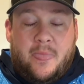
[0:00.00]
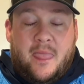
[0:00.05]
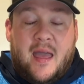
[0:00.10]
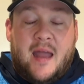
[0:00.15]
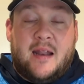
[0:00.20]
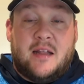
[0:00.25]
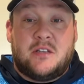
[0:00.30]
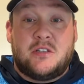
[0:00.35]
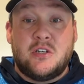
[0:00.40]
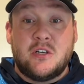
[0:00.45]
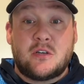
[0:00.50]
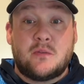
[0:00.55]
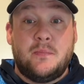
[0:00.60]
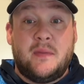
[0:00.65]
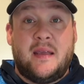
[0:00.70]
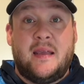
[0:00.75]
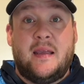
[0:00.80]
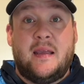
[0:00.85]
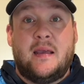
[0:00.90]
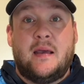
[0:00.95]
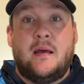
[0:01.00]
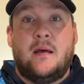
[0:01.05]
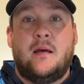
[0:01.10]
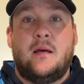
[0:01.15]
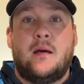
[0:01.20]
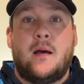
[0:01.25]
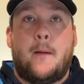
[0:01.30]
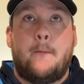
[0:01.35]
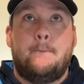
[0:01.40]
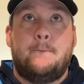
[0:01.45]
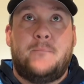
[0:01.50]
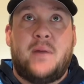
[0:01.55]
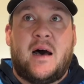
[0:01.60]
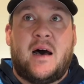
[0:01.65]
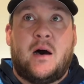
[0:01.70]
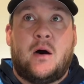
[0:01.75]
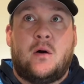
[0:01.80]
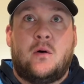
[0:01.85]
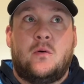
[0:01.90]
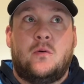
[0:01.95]
And it took me
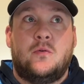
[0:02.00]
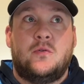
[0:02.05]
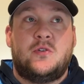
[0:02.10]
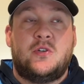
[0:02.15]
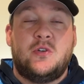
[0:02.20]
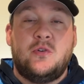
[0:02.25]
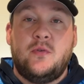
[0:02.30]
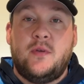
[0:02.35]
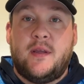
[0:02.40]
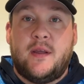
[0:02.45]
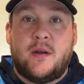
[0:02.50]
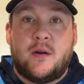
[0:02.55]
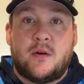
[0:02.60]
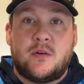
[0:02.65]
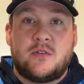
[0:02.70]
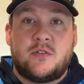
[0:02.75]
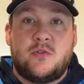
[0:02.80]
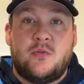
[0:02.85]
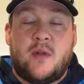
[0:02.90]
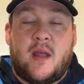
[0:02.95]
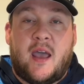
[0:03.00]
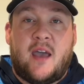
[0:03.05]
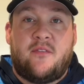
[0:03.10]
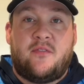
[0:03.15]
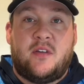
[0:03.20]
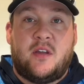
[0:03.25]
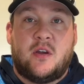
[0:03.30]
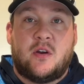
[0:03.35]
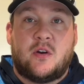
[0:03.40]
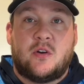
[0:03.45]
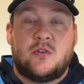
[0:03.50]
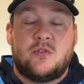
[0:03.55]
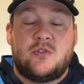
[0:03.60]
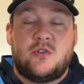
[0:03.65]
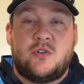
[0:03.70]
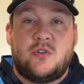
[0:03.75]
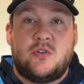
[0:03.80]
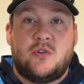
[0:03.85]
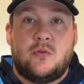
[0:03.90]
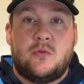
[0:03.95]
about 2.5 years
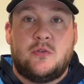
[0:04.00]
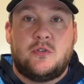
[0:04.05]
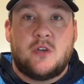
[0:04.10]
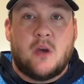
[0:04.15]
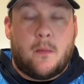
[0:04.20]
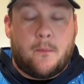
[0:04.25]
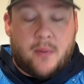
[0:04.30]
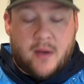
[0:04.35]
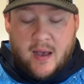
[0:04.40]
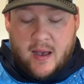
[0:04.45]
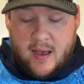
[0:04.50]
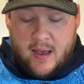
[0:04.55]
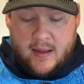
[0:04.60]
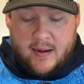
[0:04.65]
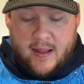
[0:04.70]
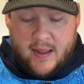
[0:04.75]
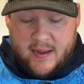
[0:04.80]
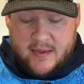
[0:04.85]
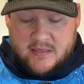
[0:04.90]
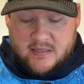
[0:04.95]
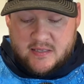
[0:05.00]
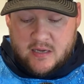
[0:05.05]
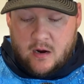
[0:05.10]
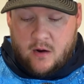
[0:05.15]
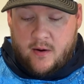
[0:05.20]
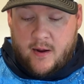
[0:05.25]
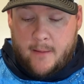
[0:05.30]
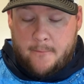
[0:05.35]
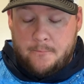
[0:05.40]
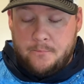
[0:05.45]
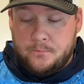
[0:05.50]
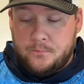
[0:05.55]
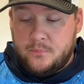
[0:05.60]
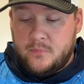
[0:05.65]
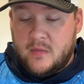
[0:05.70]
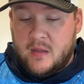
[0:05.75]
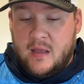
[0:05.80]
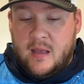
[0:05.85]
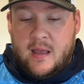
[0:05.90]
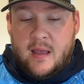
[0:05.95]
to jump on a CRM.
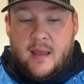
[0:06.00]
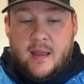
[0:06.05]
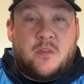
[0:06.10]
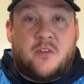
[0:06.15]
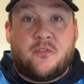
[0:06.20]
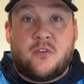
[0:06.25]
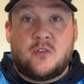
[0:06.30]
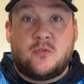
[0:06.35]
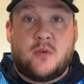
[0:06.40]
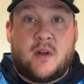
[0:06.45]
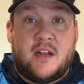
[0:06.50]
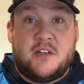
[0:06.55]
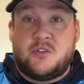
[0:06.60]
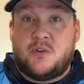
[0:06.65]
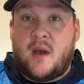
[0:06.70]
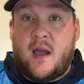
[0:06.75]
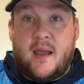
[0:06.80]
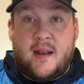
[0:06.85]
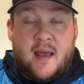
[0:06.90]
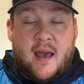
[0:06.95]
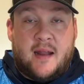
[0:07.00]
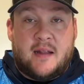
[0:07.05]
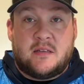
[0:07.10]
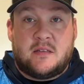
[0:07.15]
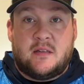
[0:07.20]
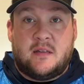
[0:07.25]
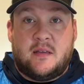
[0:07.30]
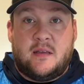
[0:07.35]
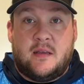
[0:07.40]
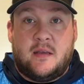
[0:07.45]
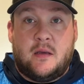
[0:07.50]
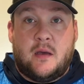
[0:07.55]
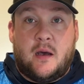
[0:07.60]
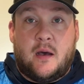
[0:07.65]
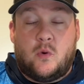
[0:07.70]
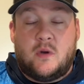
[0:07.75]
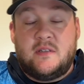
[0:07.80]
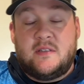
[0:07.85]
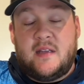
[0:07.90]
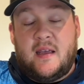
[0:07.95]
The first one I tried, honestly,
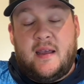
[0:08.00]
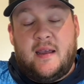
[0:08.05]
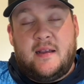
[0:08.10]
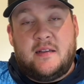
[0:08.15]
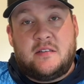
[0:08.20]
was a